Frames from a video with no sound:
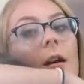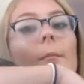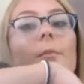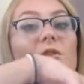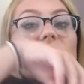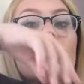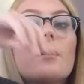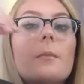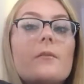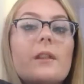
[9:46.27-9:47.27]
but she's one
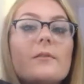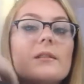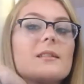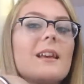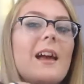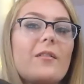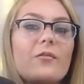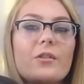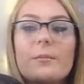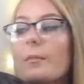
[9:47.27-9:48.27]
of my favorites
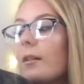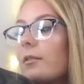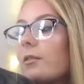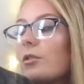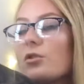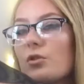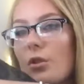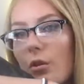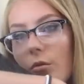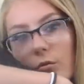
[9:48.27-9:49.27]
every month,
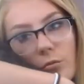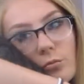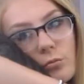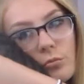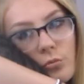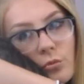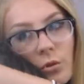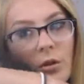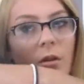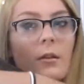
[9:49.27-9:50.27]
so
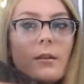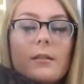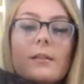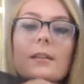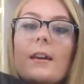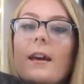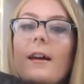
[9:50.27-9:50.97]
yeah.